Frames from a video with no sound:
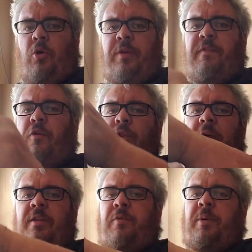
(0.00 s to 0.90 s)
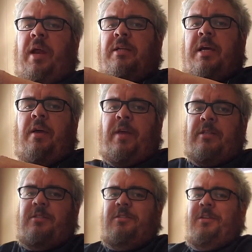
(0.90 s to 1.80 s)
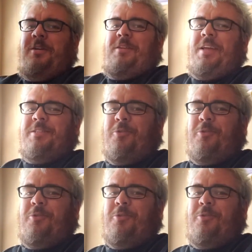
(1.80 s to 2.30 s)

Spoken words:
full length from beginning to end that's